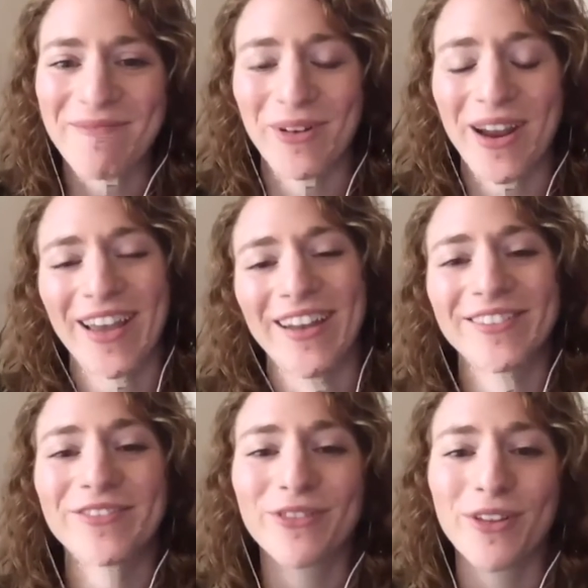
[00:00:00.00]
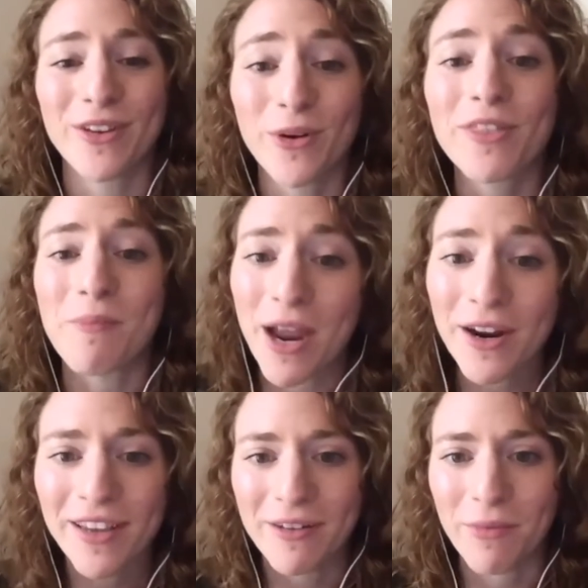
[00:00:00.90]
brand for the North
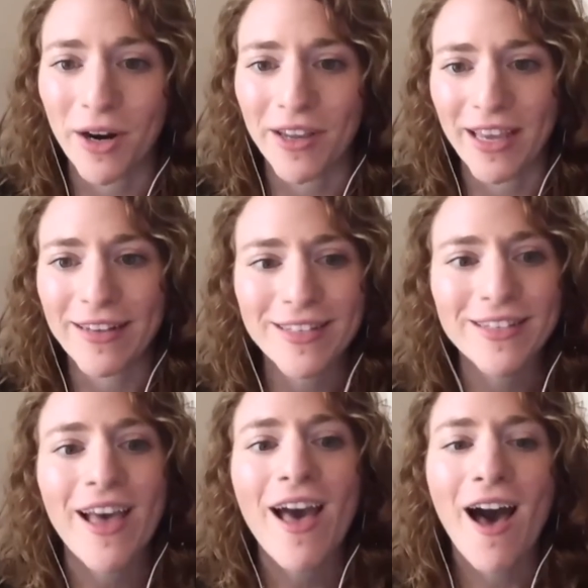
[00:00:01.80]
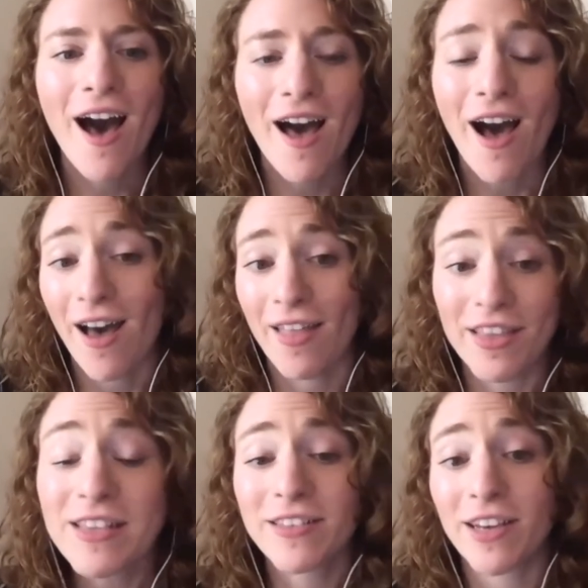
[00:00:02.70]
American market.
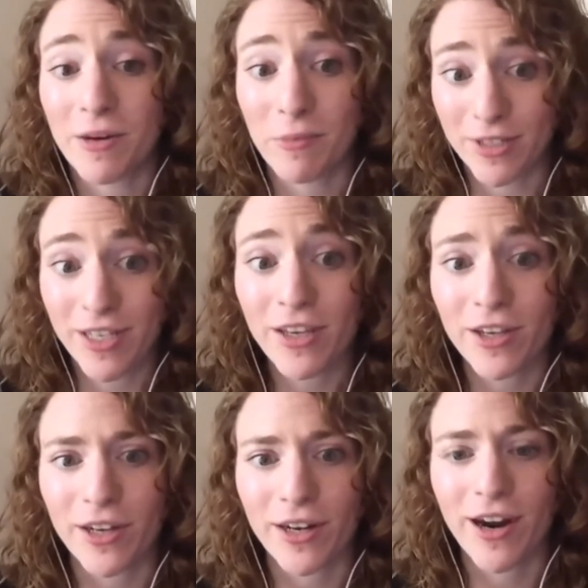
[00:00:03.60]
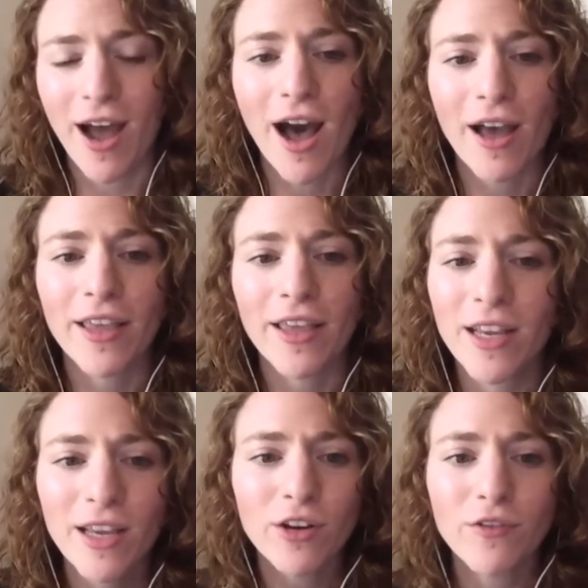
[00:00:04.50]
This year in particular, can
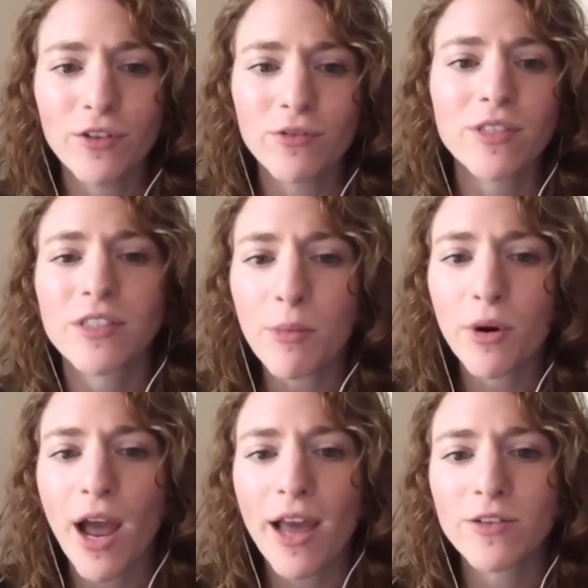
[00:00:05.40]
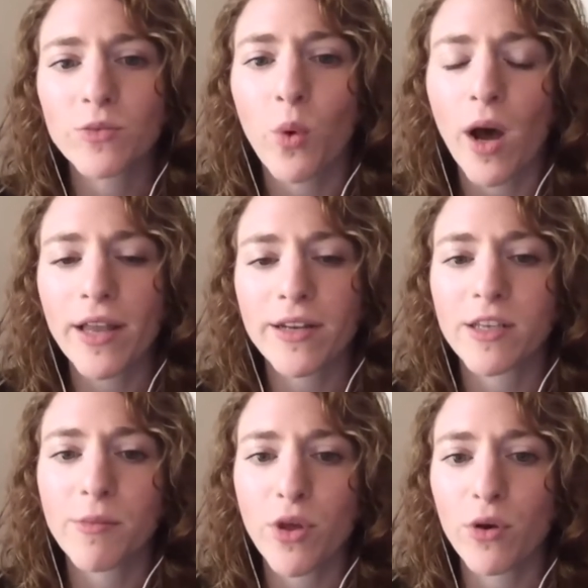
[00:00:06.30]
either of you summarize what some
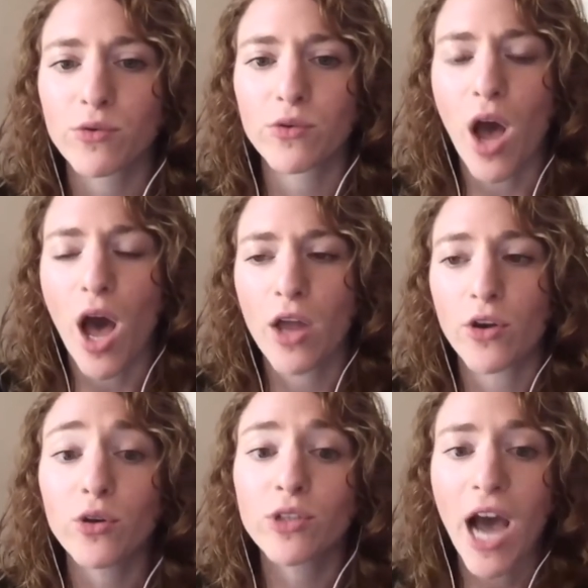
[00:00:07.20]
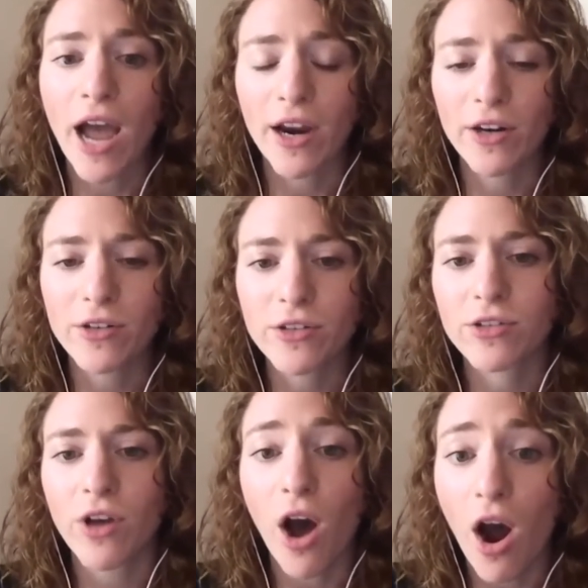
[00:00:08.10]
of those new tires
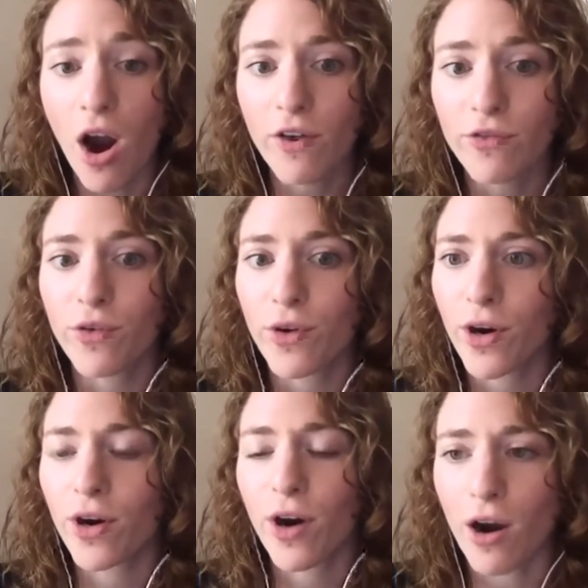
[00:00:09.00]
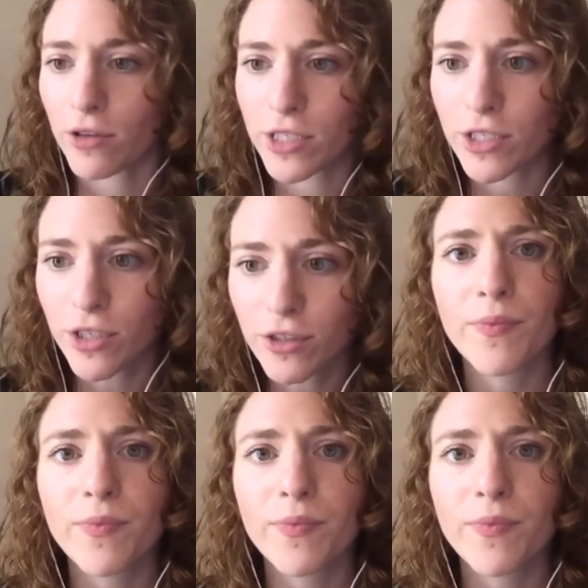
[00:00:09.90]
are for our listeners?